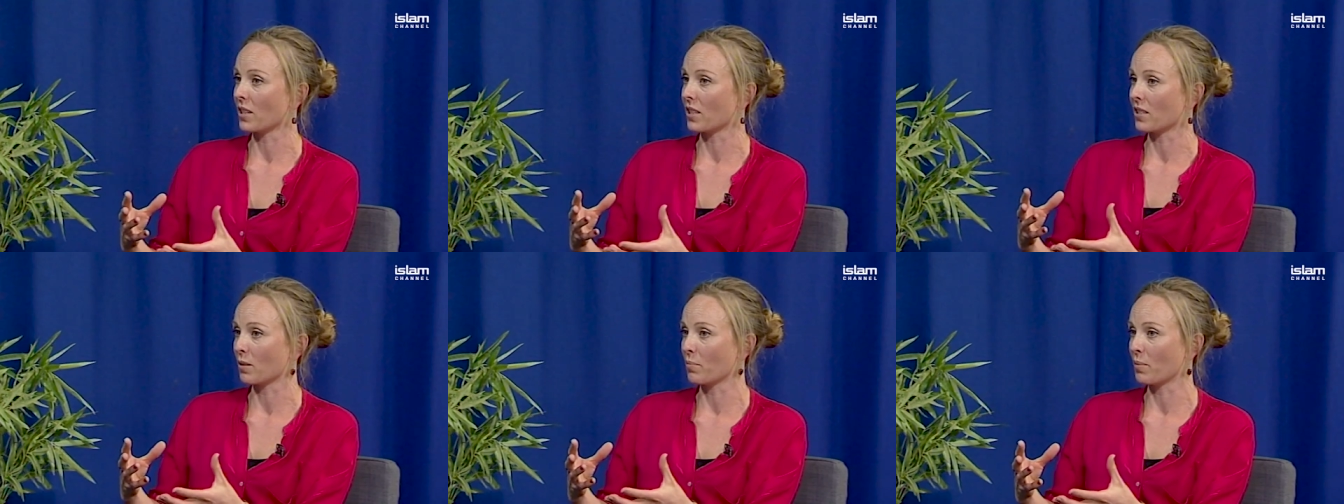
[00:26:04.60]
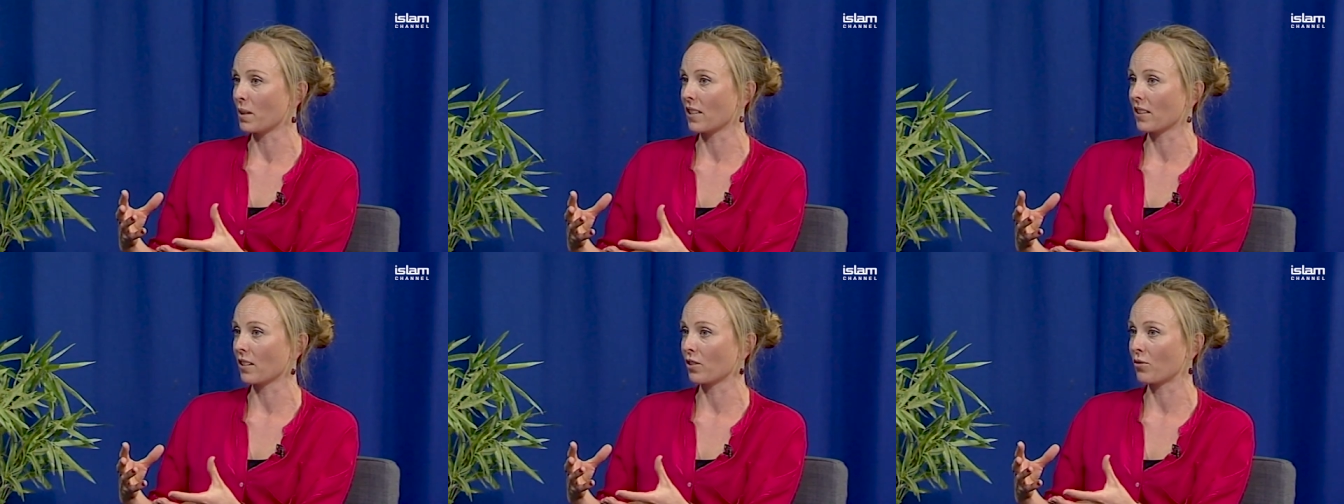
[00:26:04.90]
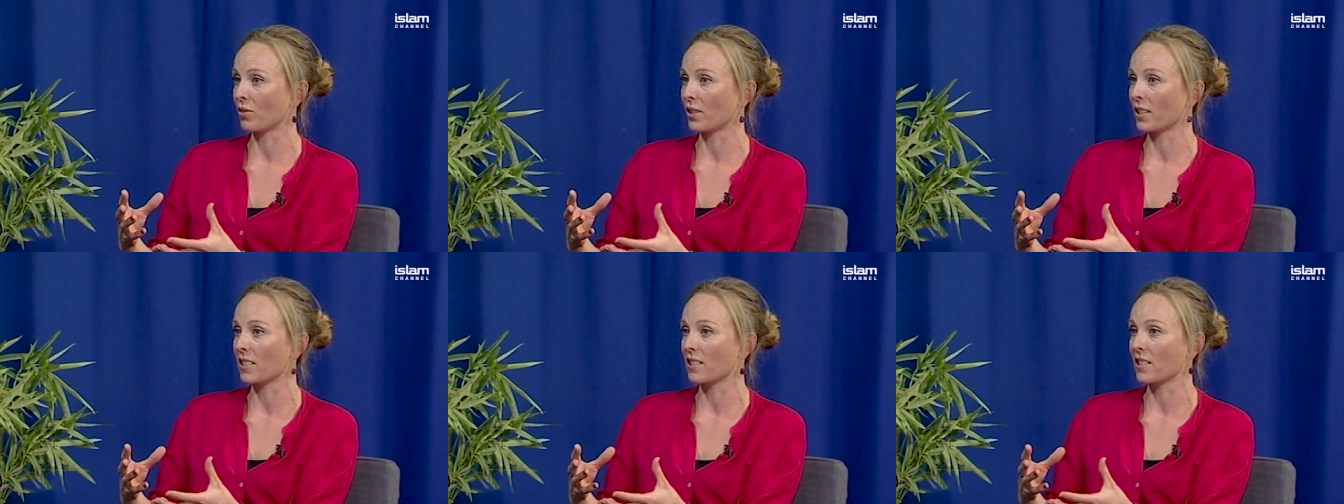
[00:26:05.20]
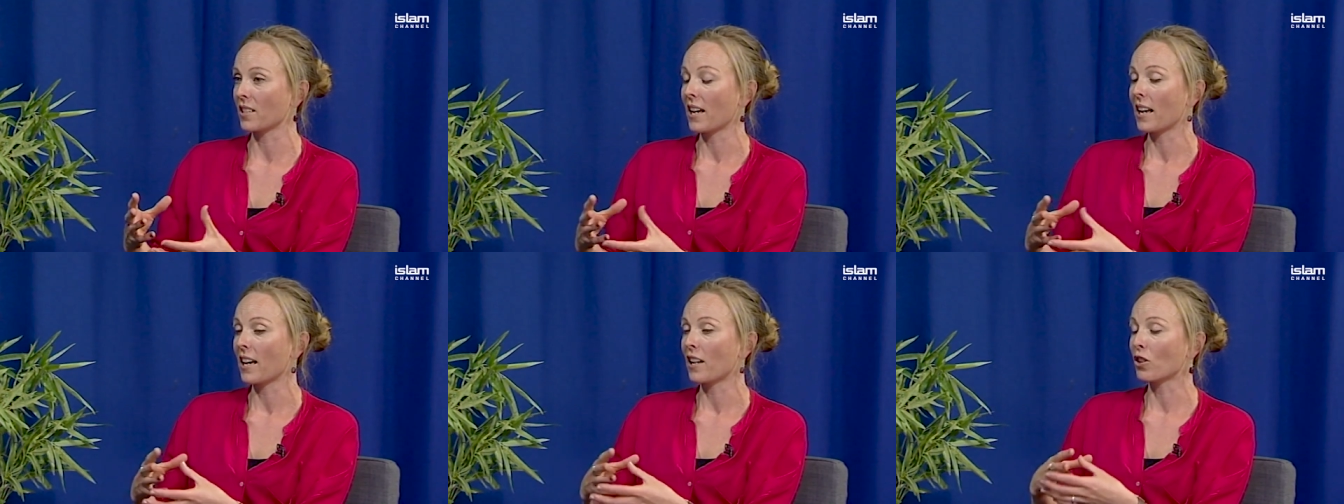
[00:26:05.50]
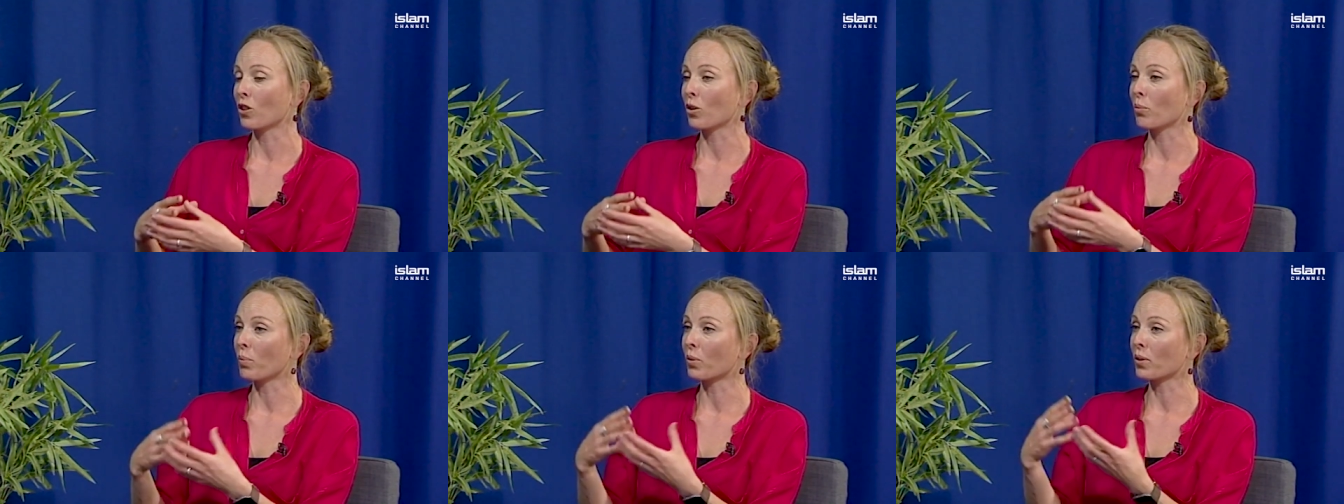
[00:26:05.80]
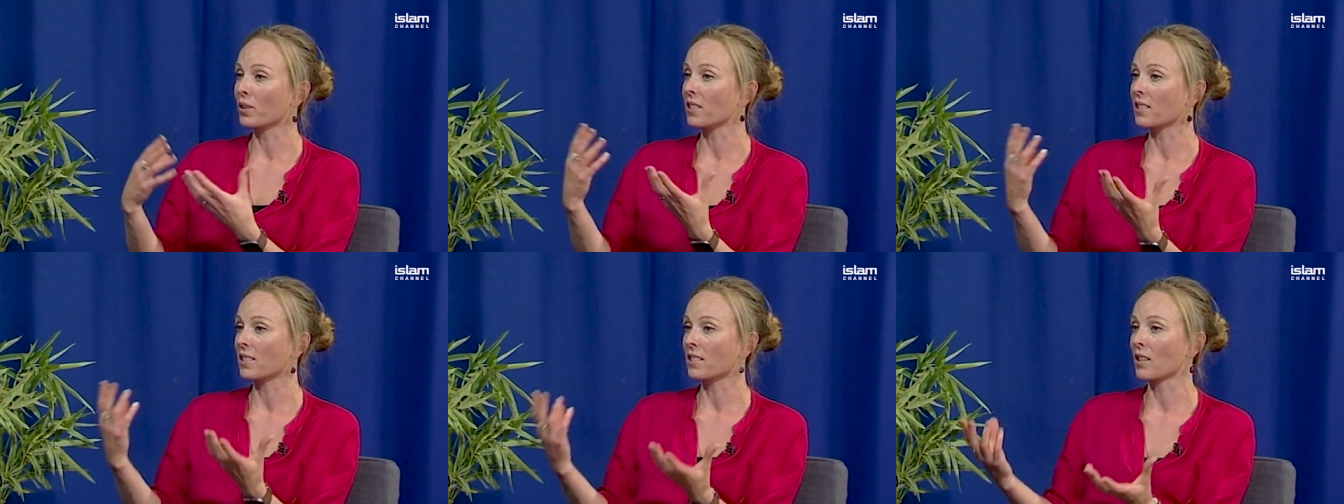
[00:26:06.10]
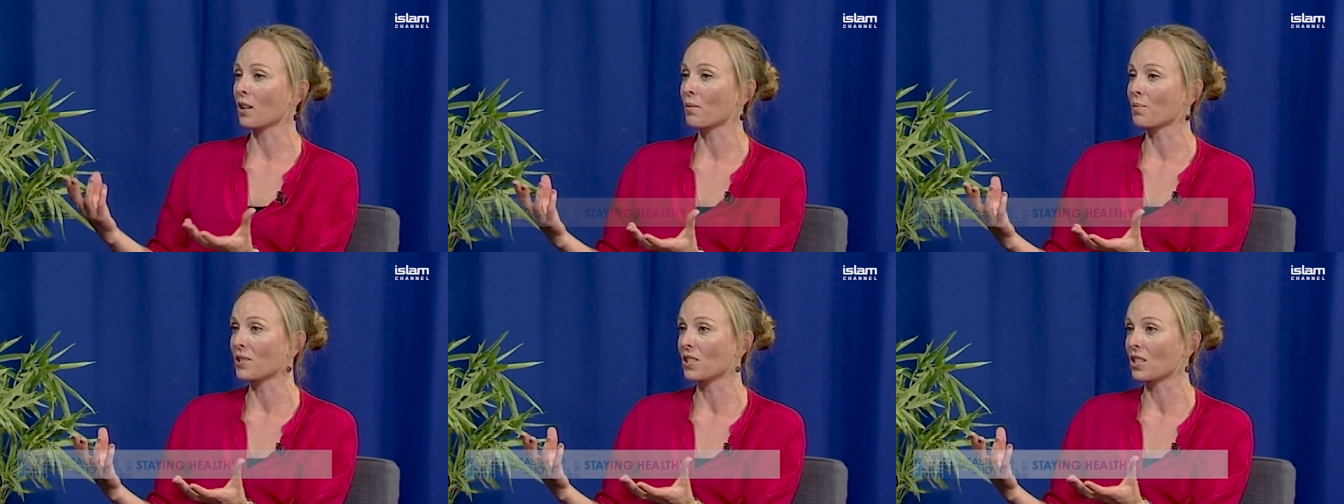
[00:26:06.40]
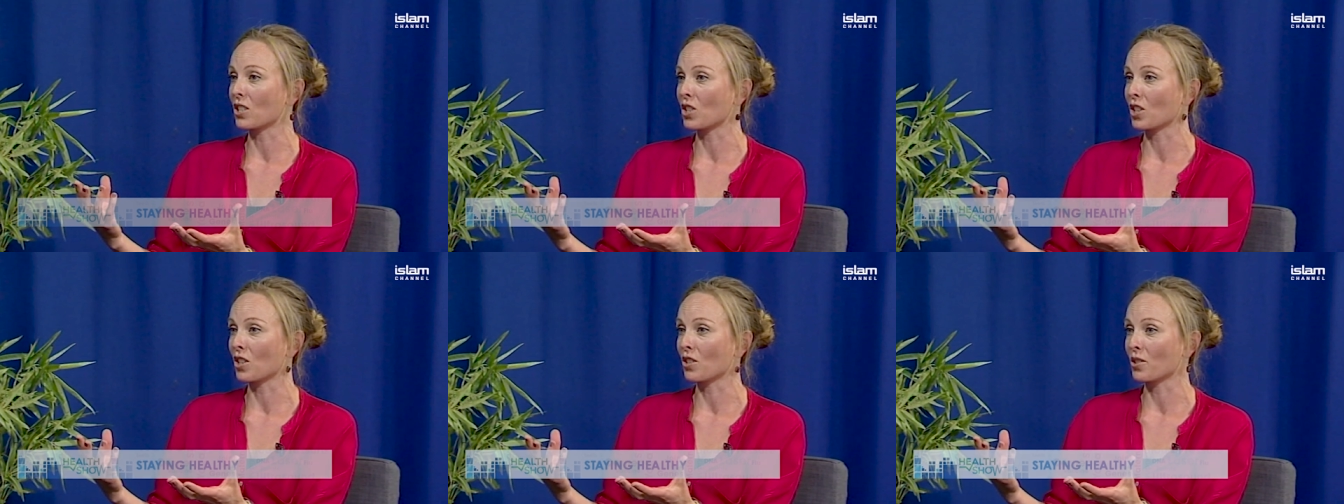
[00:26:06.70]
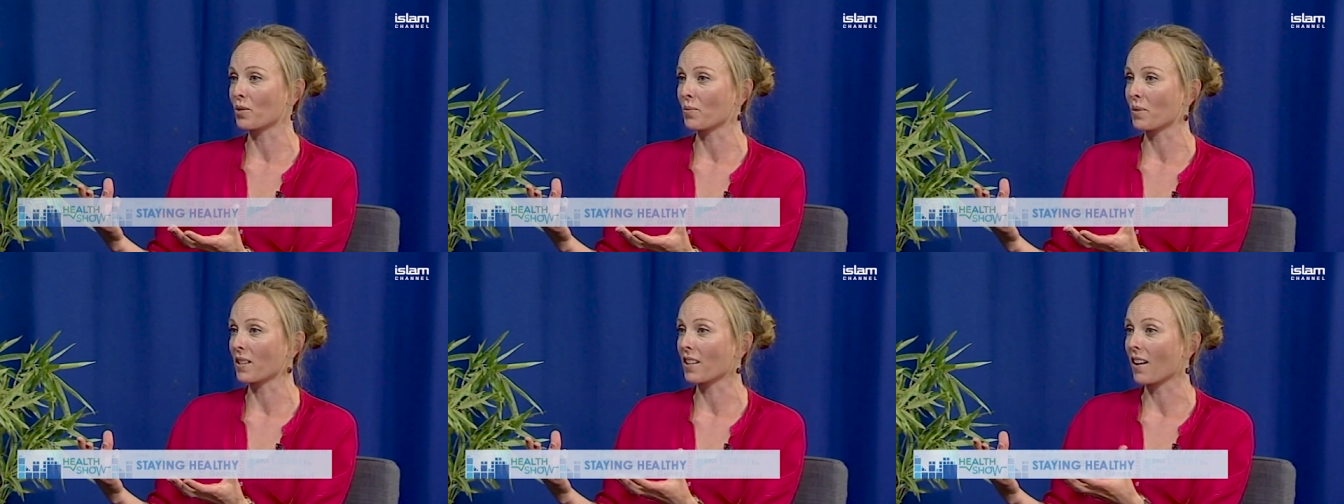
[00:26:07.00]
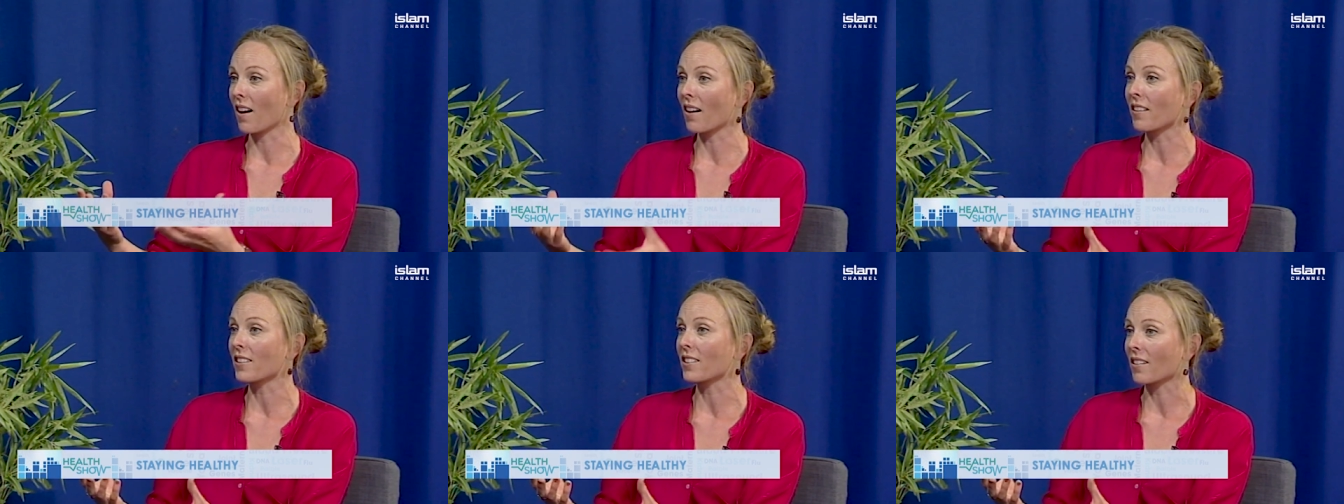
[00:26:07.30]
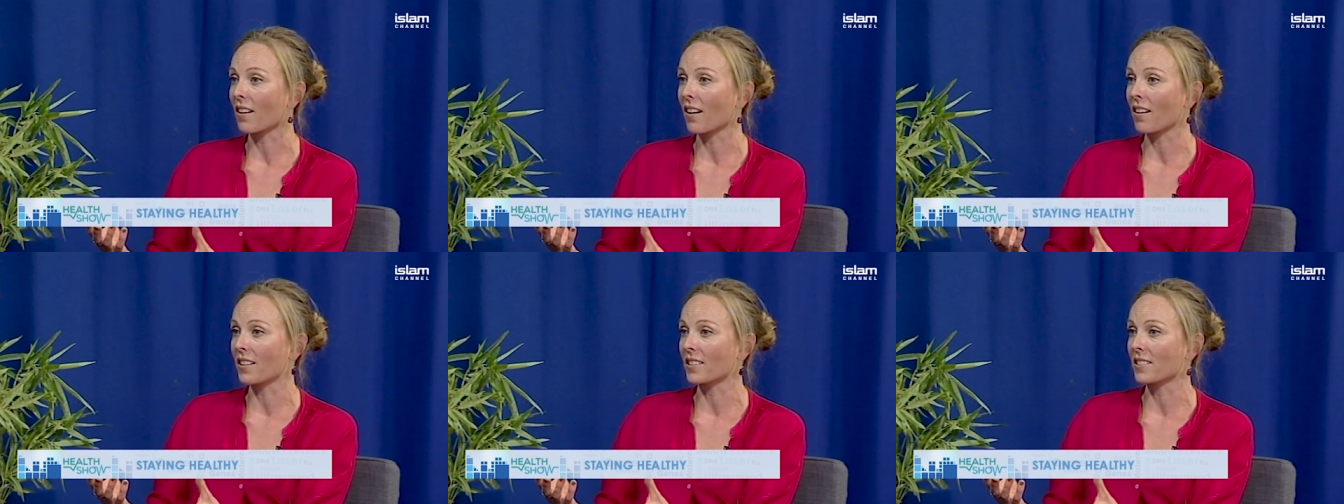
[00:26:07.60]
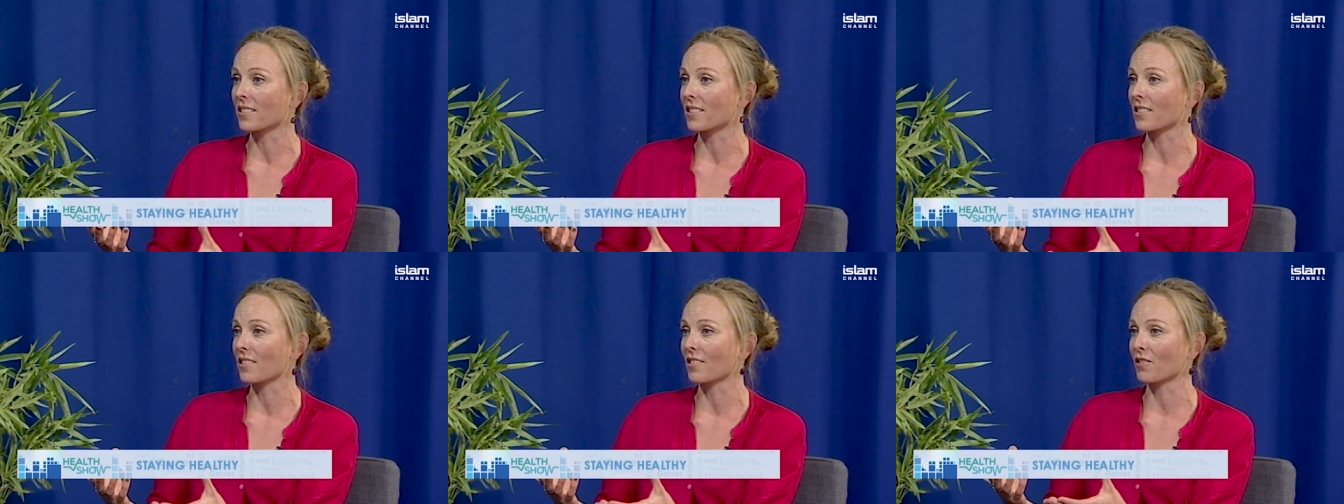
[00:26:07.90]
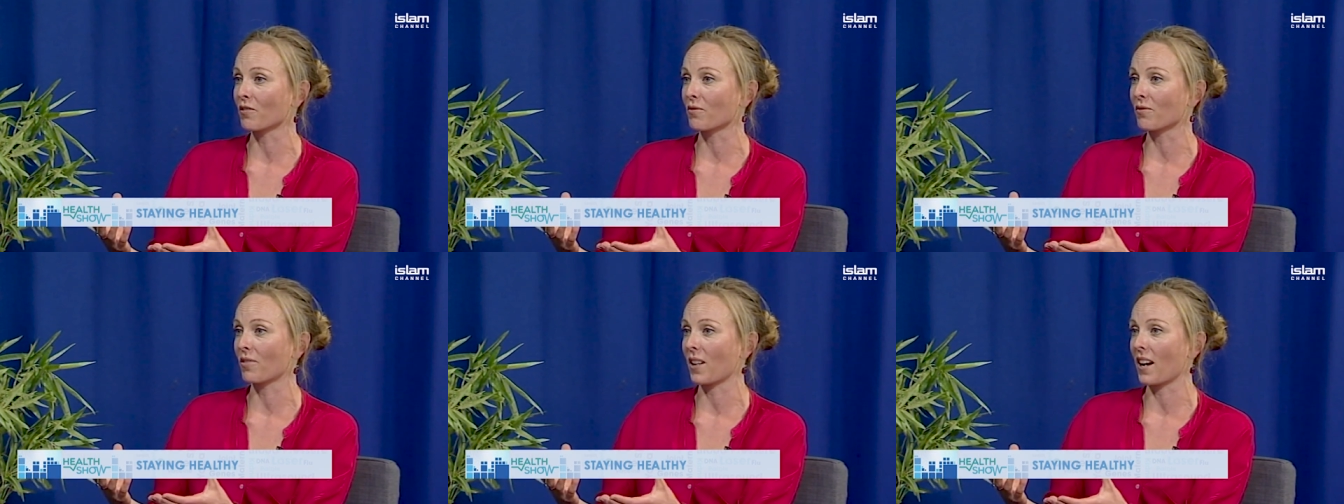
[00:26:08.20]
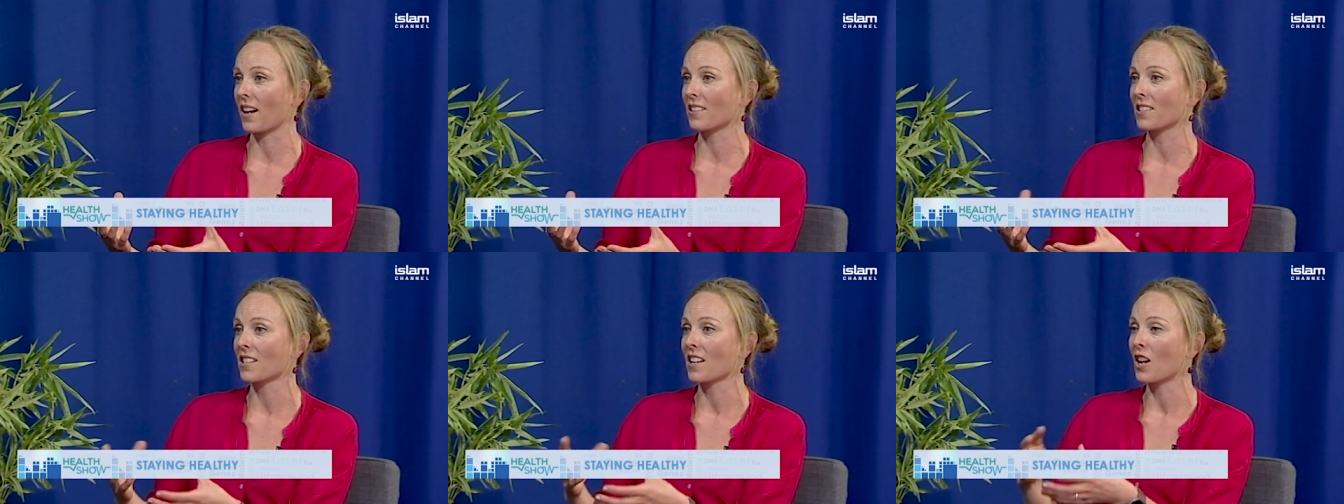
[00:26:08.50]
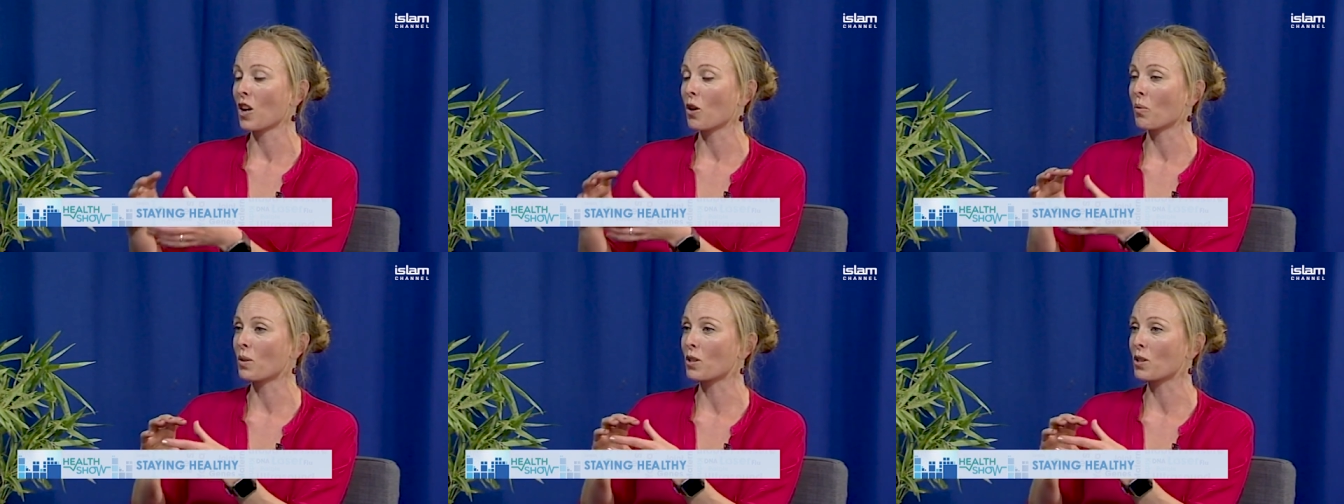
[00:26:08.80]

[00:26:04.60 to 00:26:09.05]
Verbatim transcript: of these omega-3s, your body substitutes with other kinds of fat